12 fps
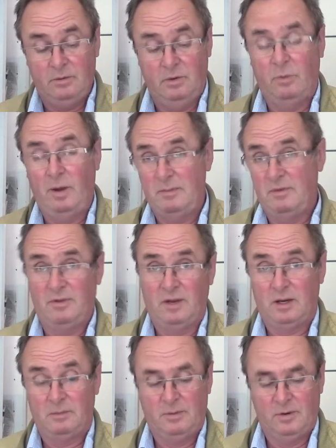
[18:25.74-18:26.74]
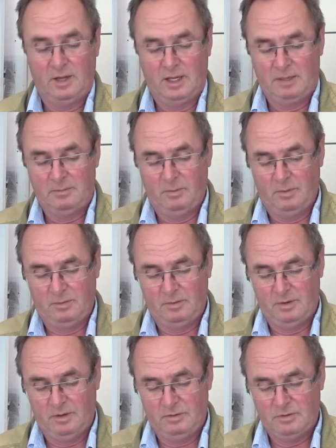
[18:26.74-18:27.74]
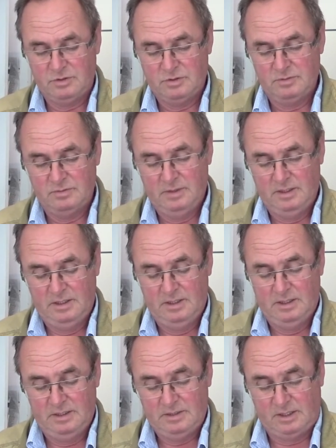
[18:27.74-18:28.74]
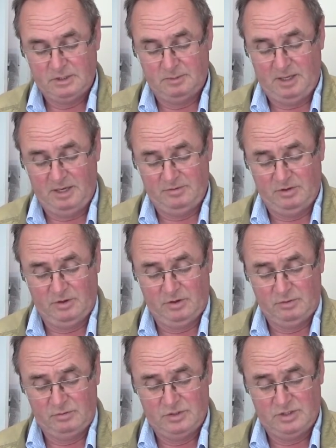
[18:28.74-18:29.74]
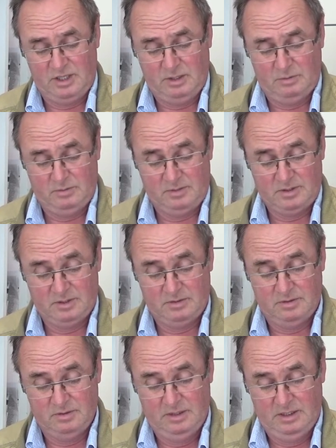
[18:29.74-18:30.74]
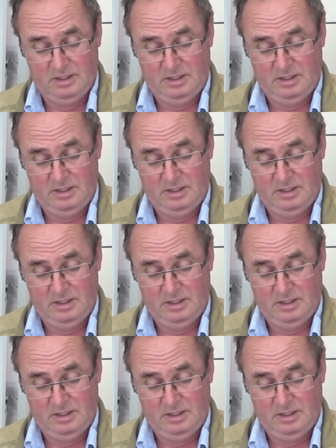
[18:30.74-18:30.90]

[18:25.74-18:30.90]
I don't want to wet my finger and put it in, but what I'm going to do is take some. I haven't got an oak stick with me to